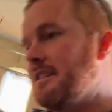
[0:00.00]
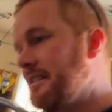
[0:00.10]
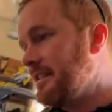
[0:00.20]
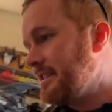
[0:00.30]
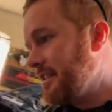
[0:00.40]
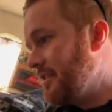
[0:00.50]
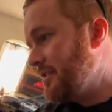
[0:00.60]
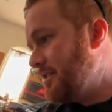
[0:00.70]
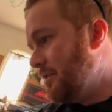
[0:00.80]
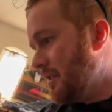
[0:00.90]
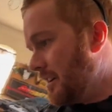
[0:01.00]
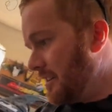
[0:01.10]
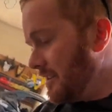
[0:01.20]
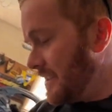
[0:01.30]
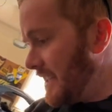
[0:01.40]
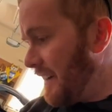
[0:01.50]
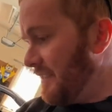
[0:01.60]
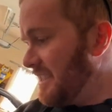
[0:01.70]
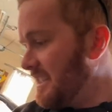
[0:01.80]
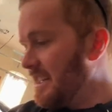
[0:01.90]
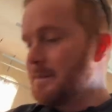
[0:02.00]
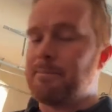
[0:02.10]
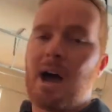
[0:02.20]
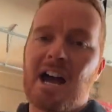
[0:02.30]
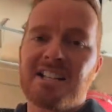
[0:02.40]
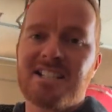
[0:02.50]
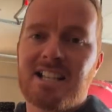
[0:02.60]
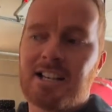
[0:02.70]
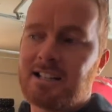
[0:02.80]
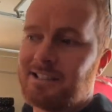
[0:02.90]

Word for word: nice little 276 bucks.